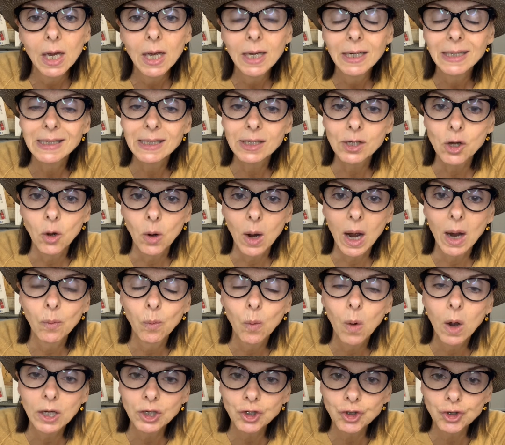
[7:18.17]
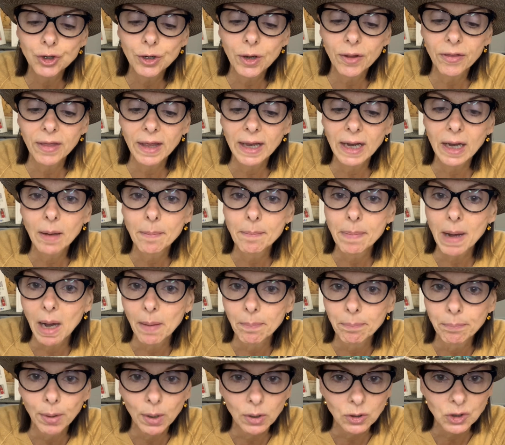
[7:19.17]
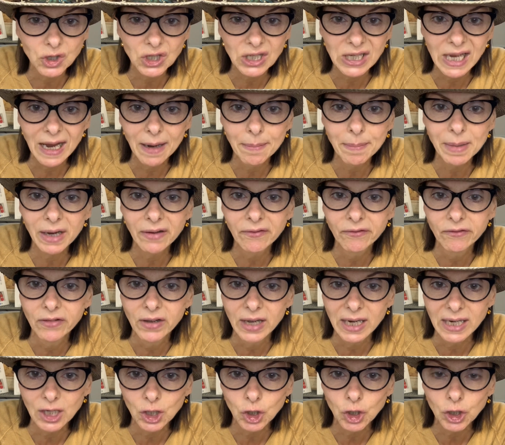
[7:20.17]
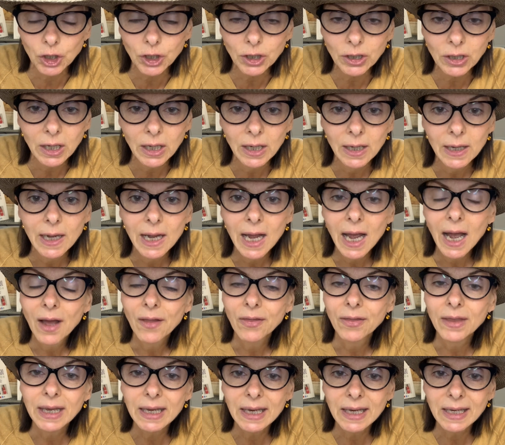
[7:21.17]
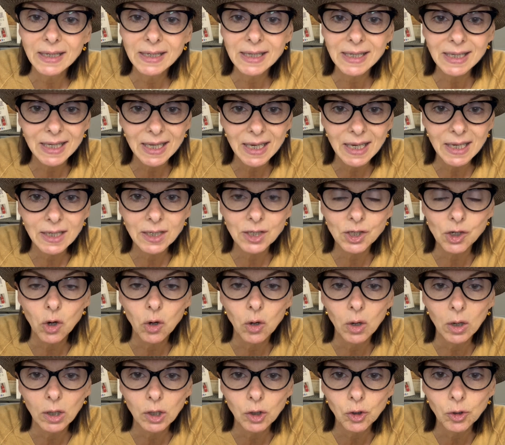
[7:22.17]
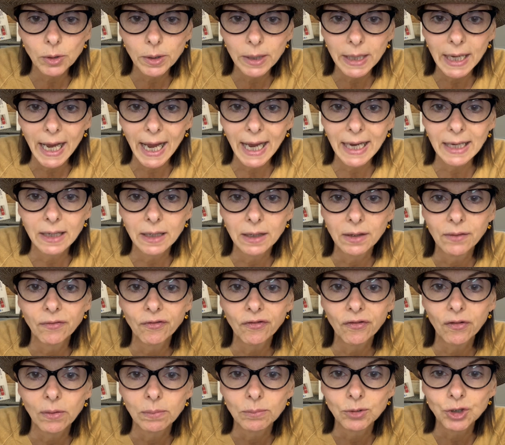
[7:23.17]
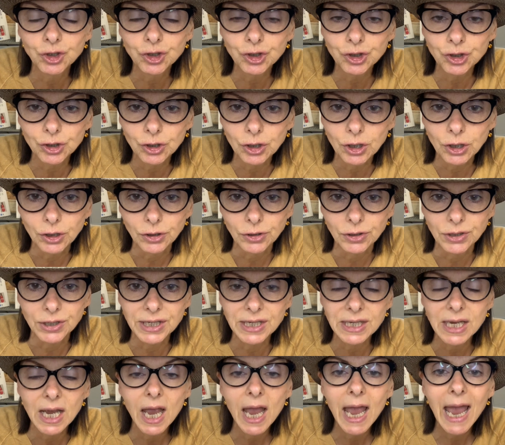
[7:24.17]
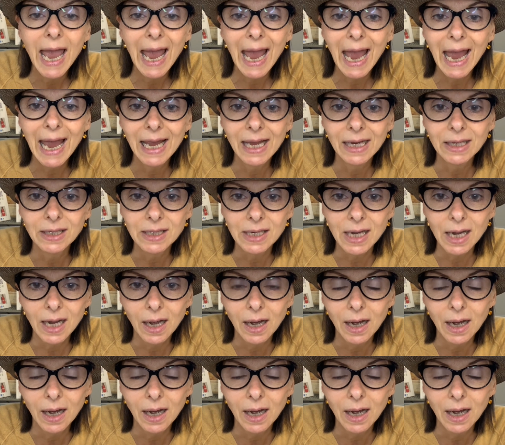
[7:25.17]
So I want you to think about balsamic vinegar. These things are created from sugars. And